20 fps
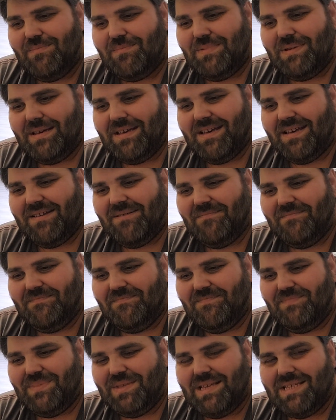but
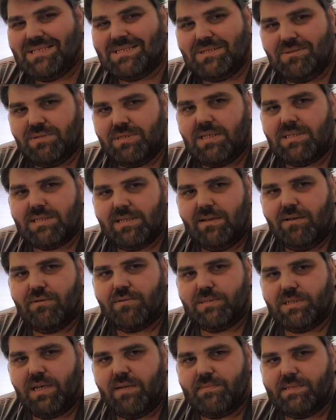it still takes a
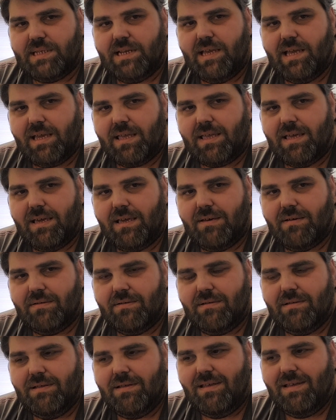long time to lay a
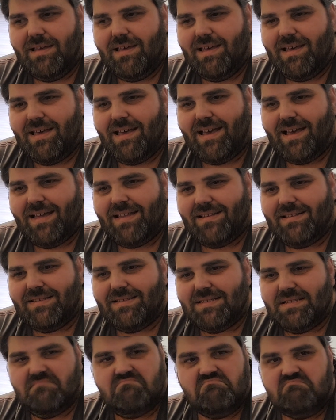keel,
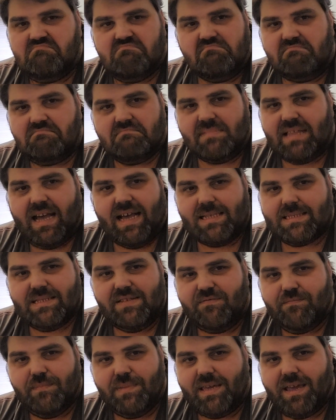and that
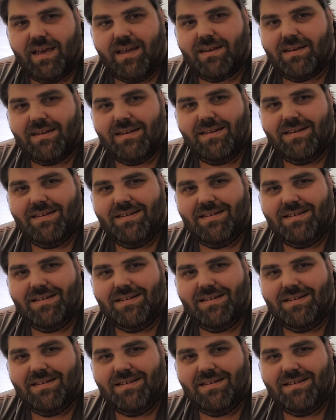hasn't even begun.